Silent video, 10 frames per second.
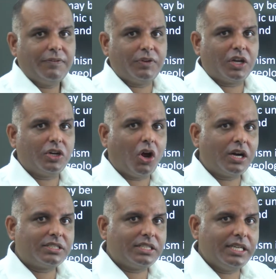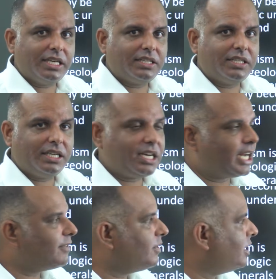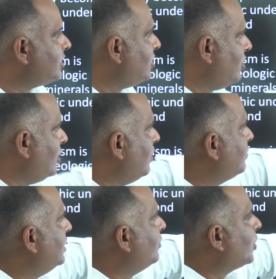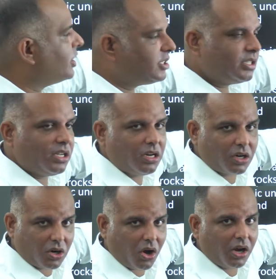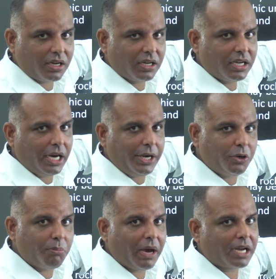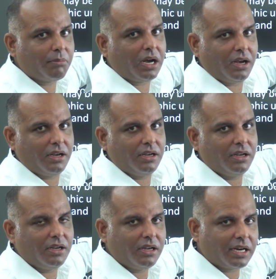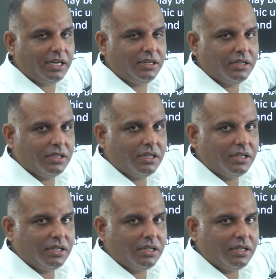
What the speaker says: we are not seeing the conversion of the original rock into magma, right?